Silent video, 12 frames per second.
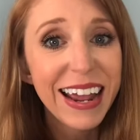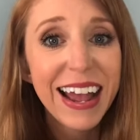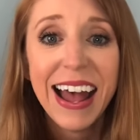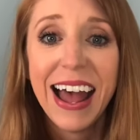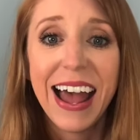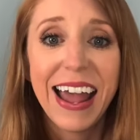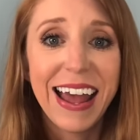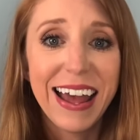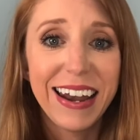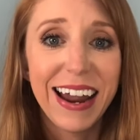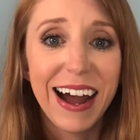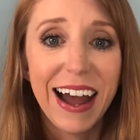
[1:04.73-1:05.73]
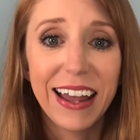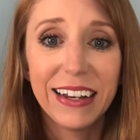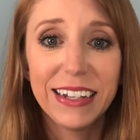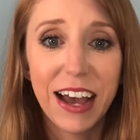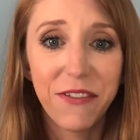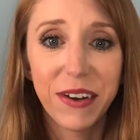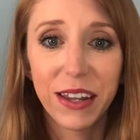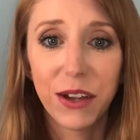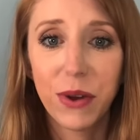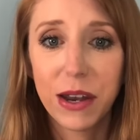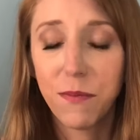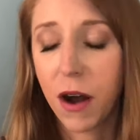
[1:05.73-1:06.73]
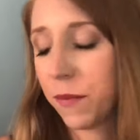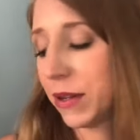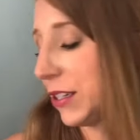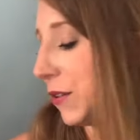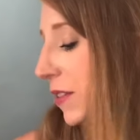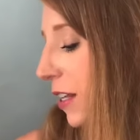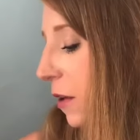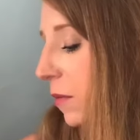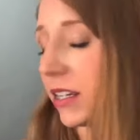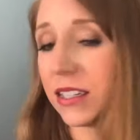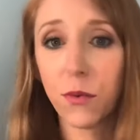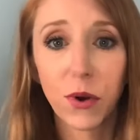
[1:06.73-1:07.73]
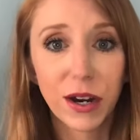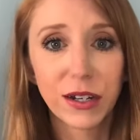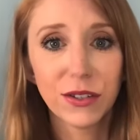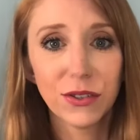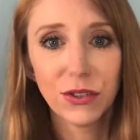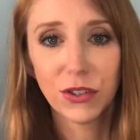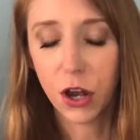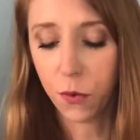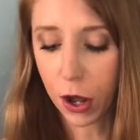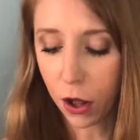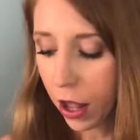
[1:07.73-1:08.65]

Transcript: and I definitely went and bought myself some because it works so well.